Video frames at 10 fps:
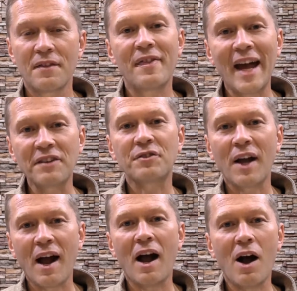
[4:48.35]
That's
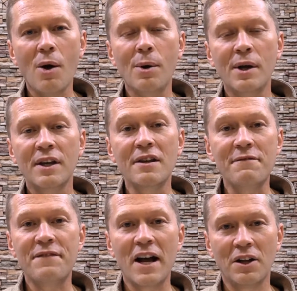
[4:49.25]
how he
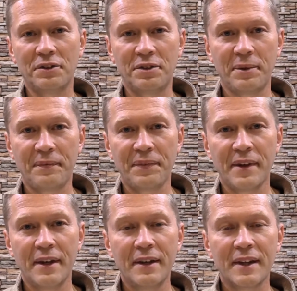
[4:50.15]
felt.
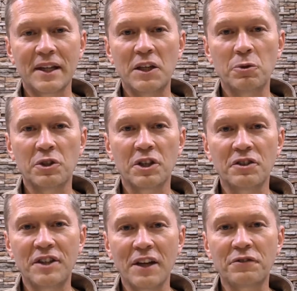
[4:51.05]
like he was in a
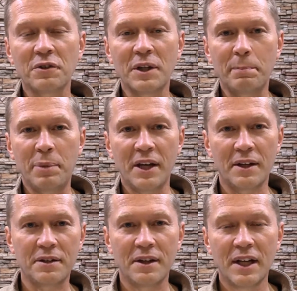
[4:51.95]
desolate
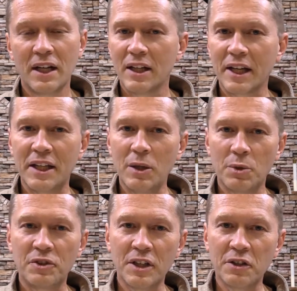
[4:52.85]
pit, like he
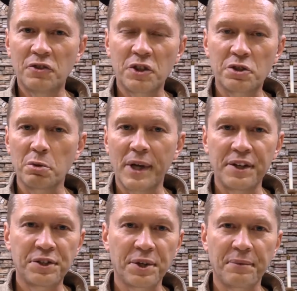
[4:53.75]
was in a
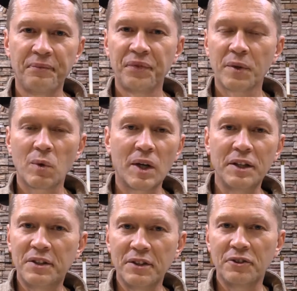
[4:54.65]
situation where he
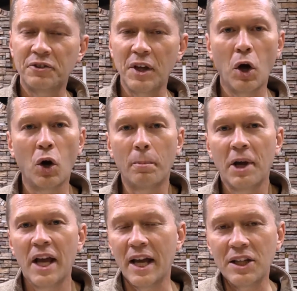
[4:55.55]
didn't see
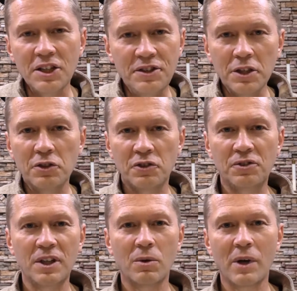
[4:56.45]
hope and he didn't
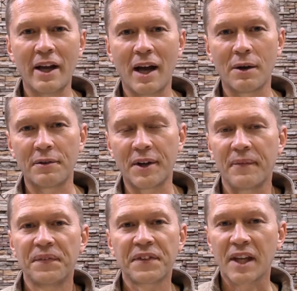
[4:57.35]
see a way out of
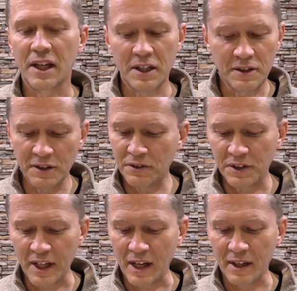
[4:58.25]
it and he didn't
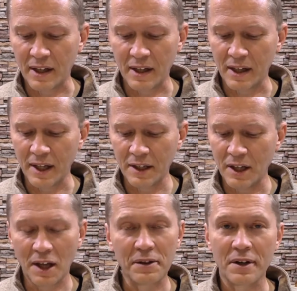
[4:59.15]
see
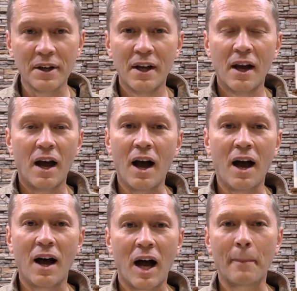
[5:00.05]
any other
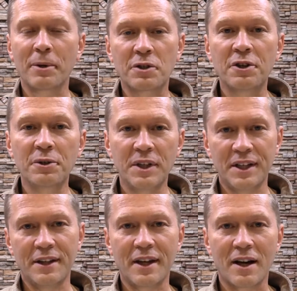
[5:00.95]

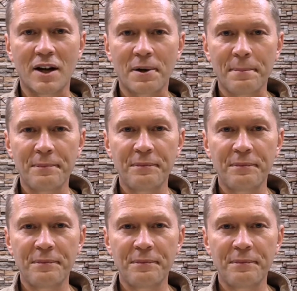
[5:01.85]
opportunity there.